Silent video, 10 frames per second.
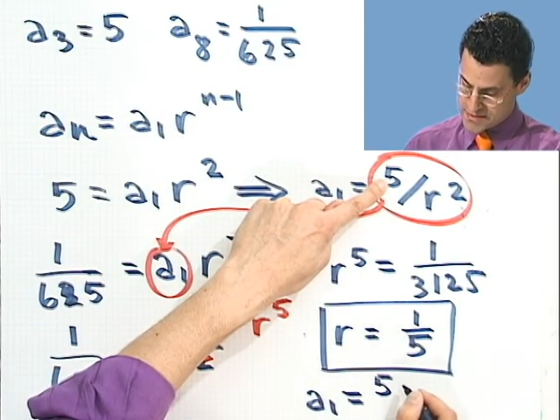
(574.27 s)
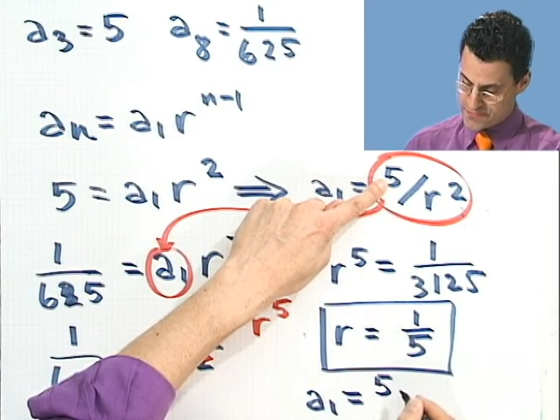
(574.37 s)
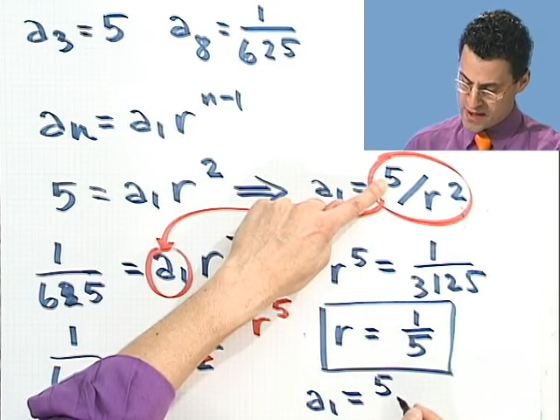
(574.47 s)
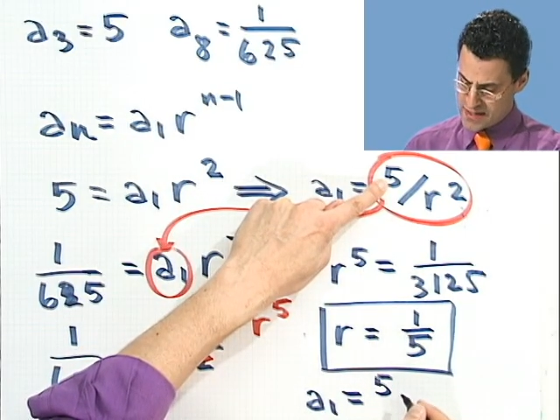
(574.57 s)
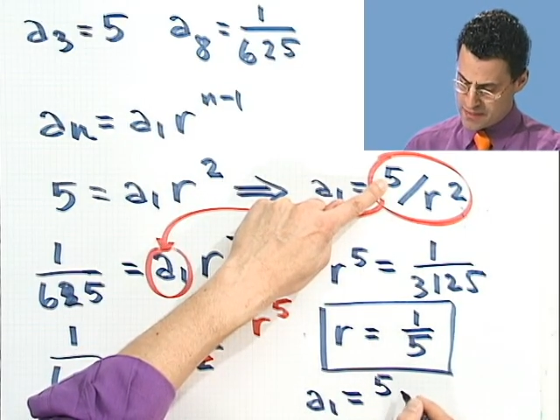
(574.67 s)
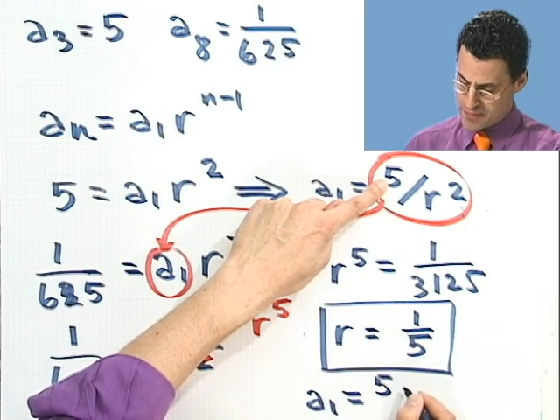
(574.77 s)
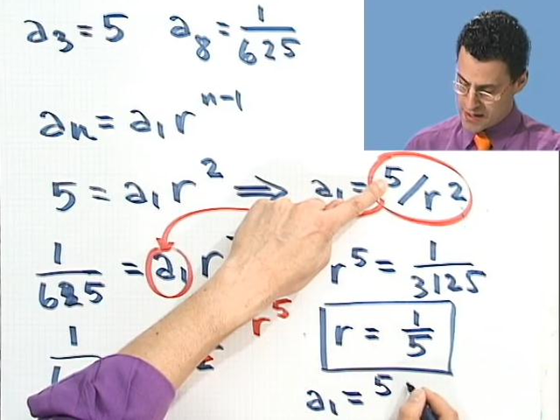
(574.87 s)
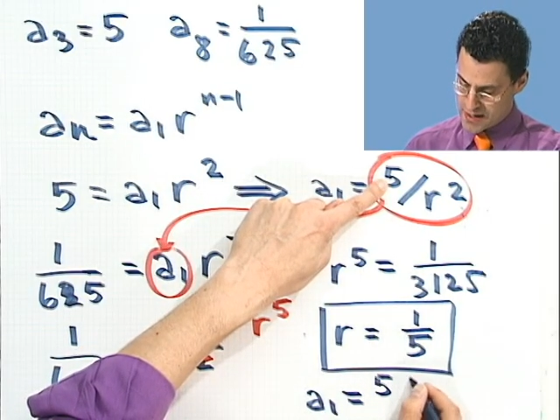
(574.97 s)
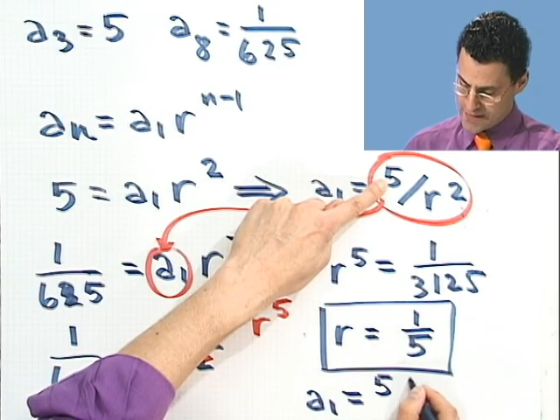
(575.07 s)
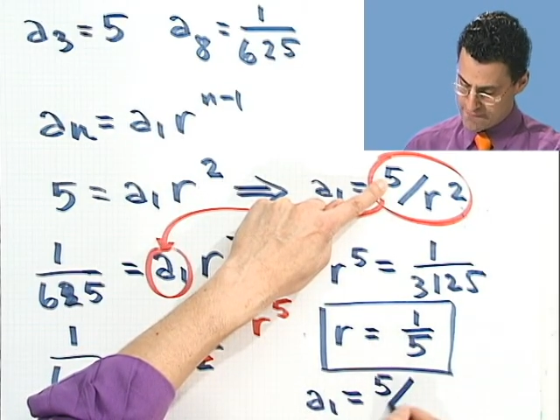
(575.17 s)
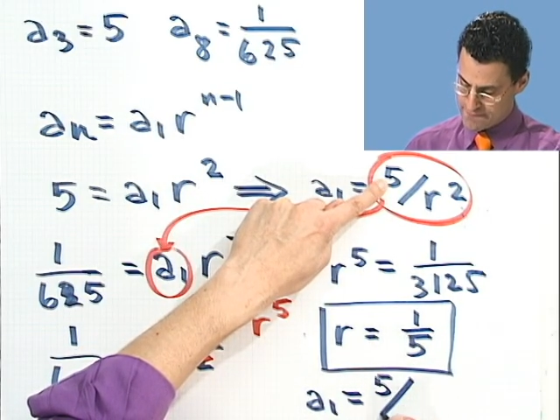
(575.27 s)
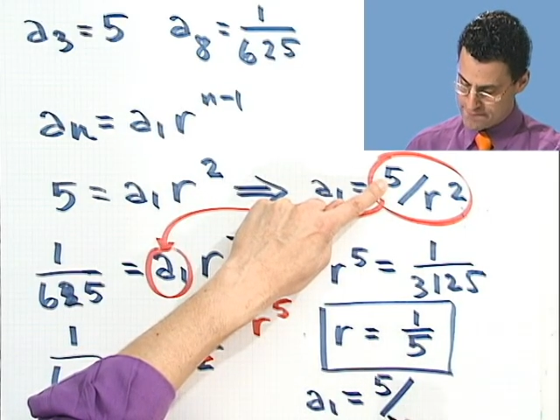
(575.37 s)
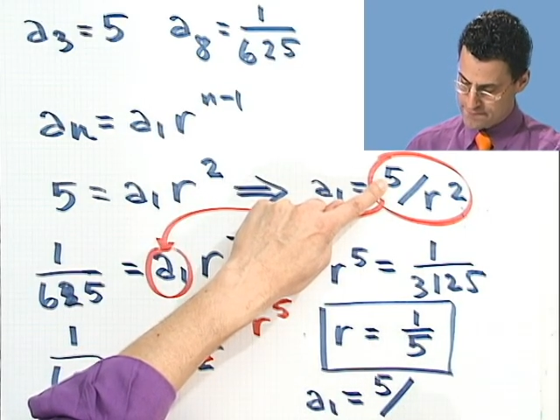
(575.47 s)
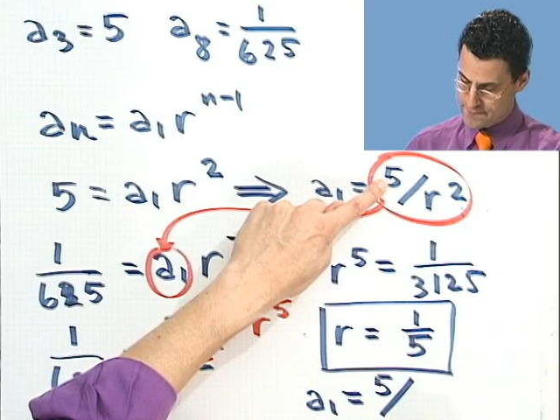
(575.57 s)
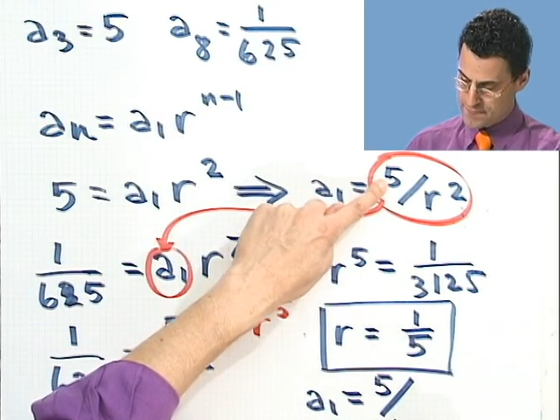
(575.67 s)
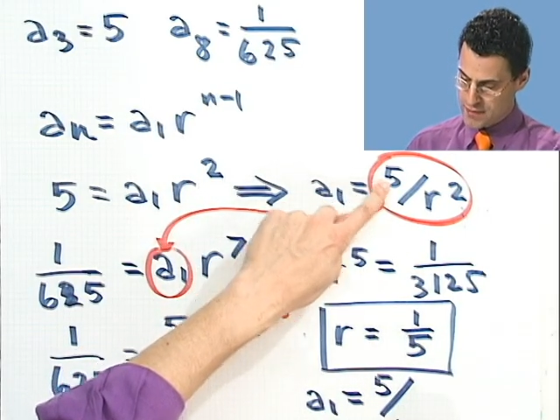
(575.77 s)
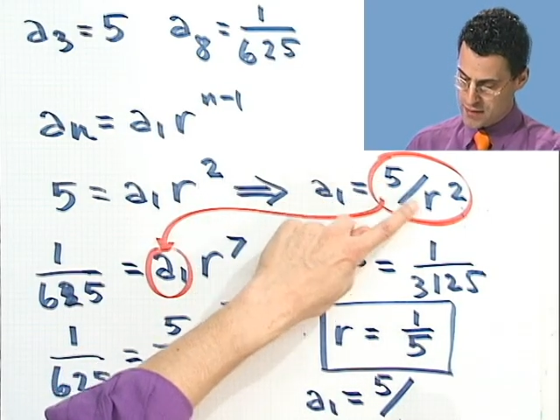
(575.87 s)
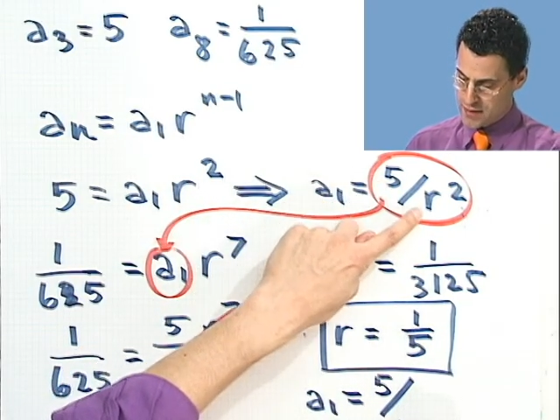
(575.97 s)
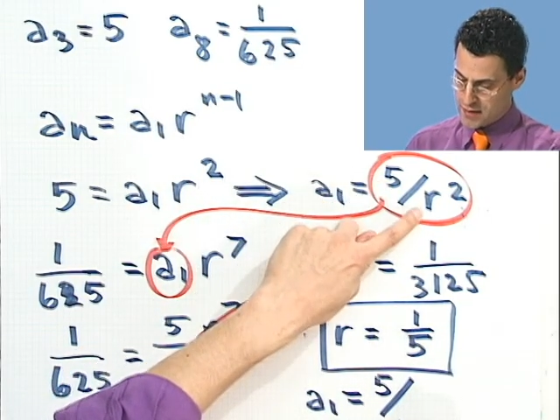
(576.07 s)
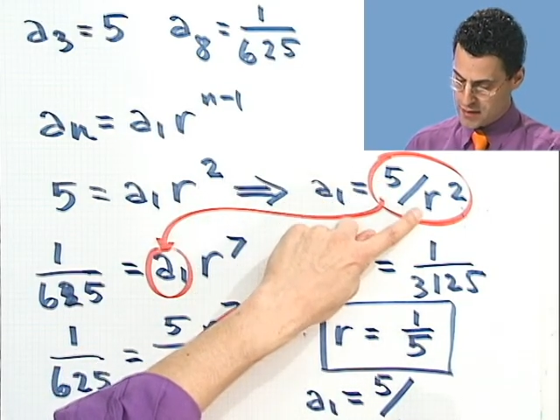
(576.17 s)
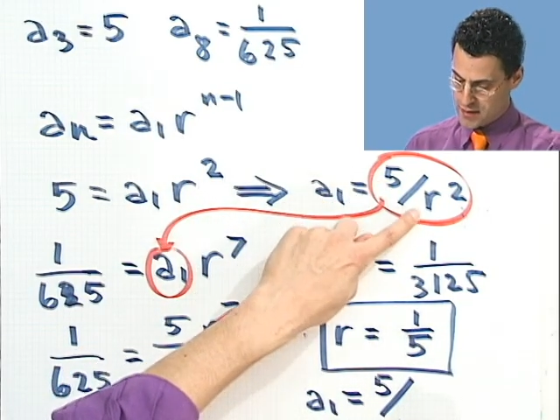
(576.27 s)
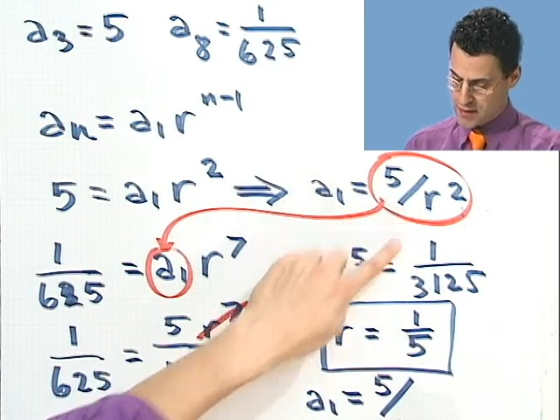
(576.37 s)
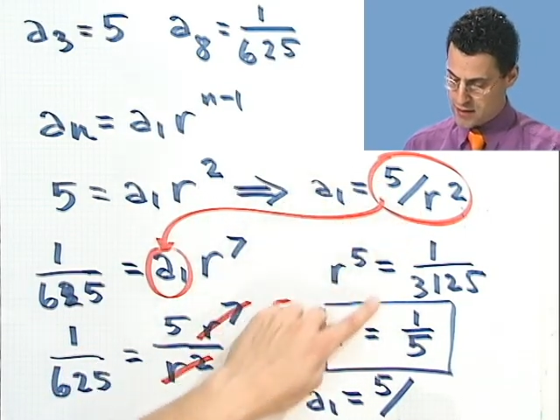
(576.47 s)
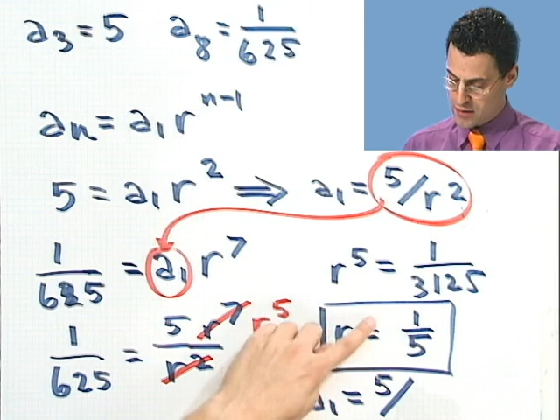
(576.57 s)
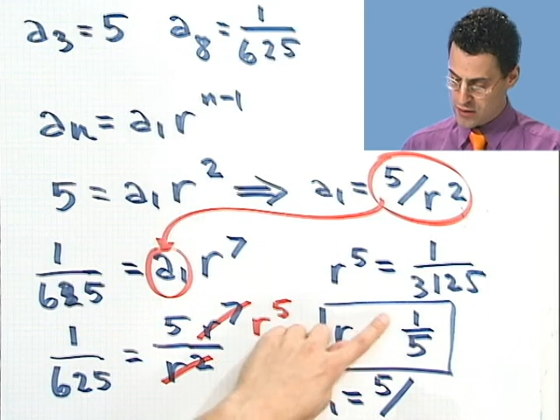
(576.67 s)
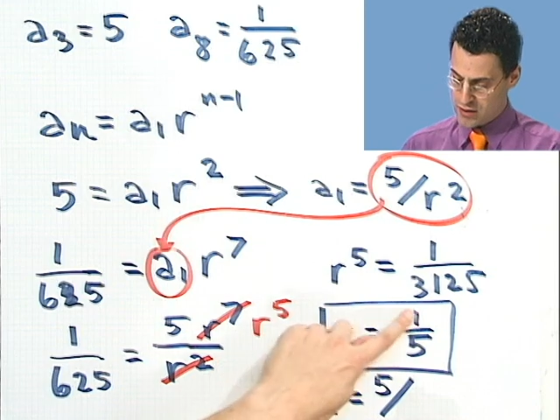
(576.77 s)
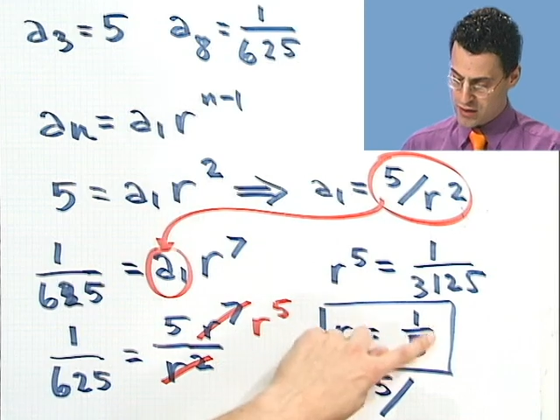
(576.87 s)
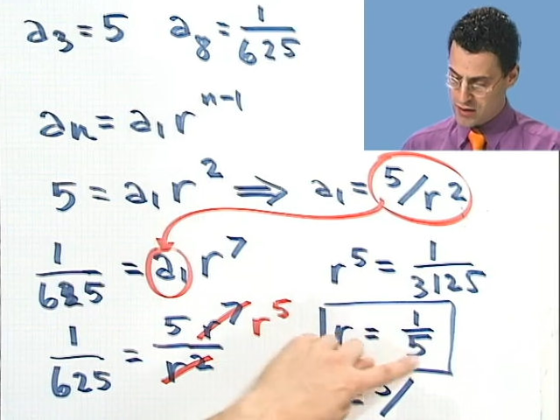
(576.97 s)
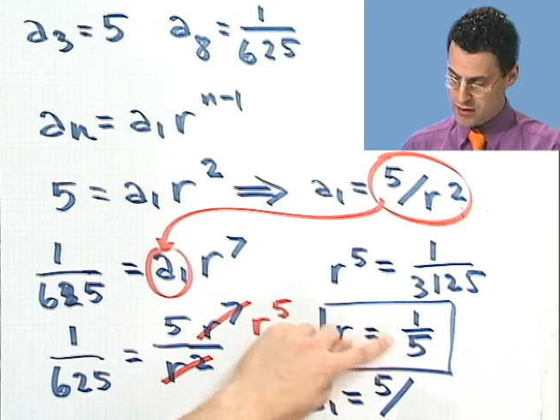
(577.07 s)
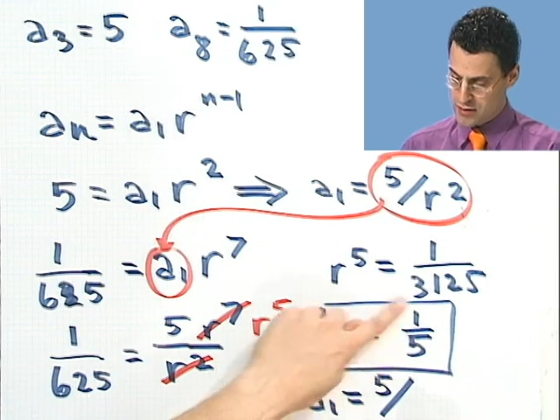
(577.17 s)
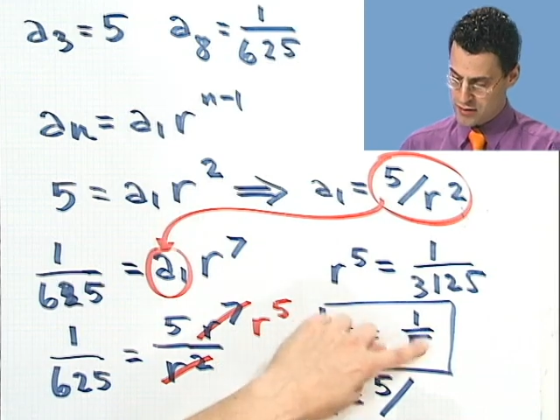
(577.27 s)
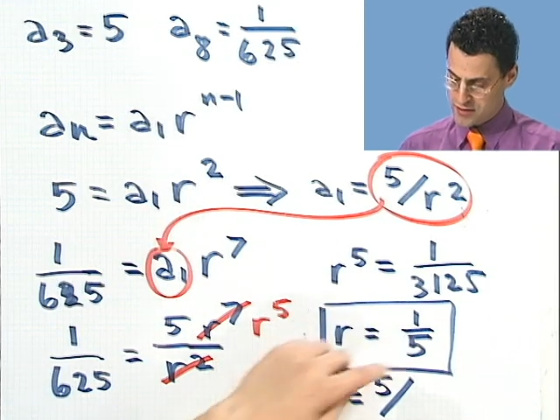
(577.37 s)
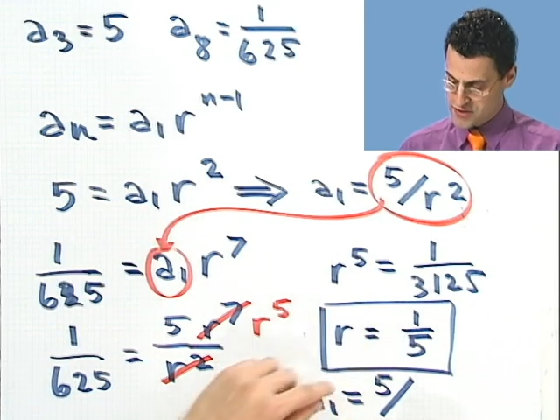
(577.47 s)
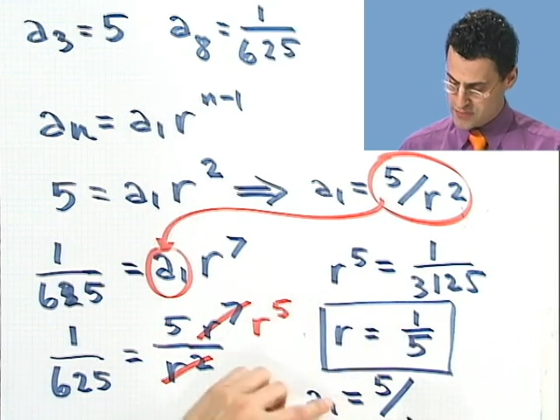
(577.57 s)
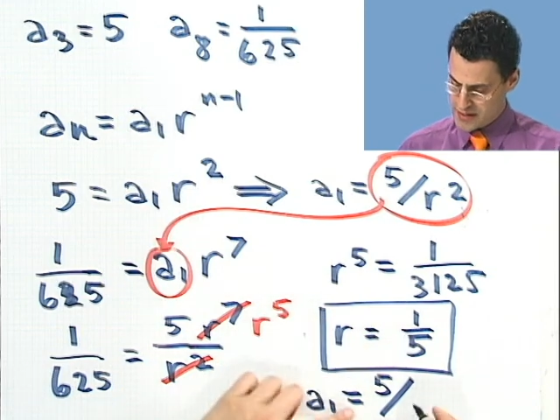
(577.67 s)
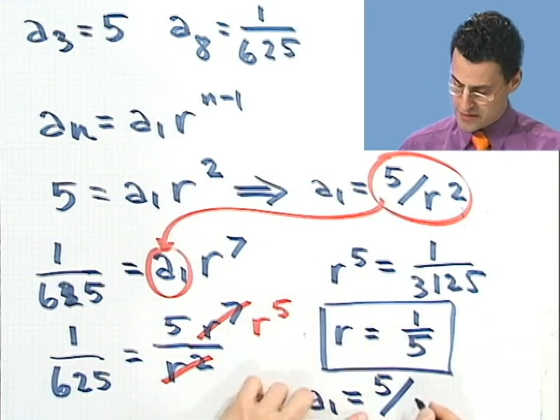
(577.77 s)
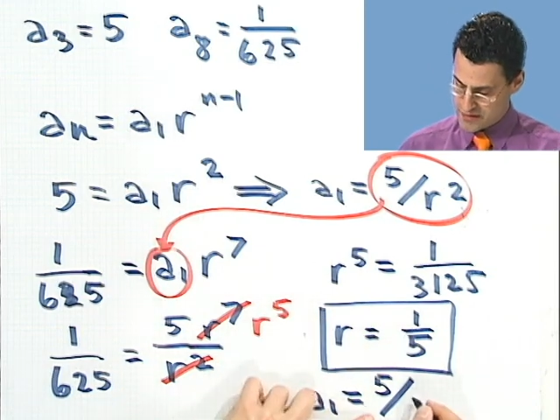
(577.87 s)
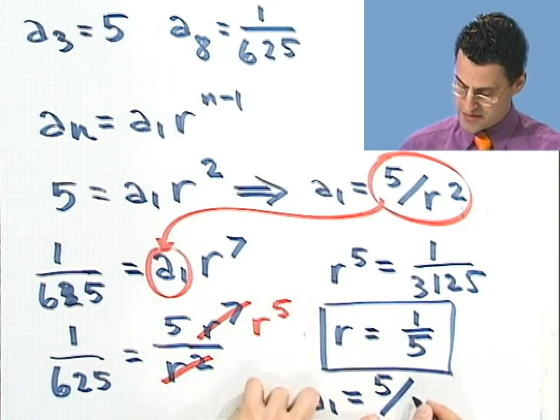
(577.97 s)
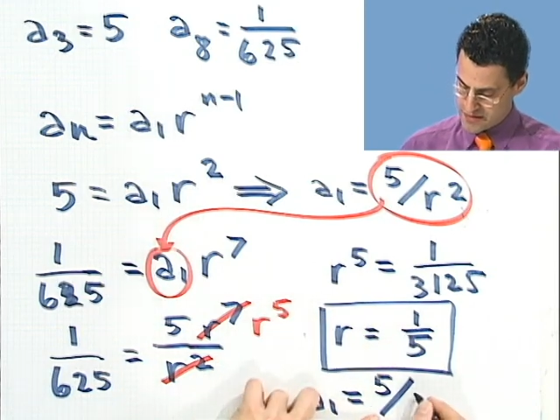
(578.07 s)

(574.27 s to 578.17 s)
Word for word: divided by uh, r squared.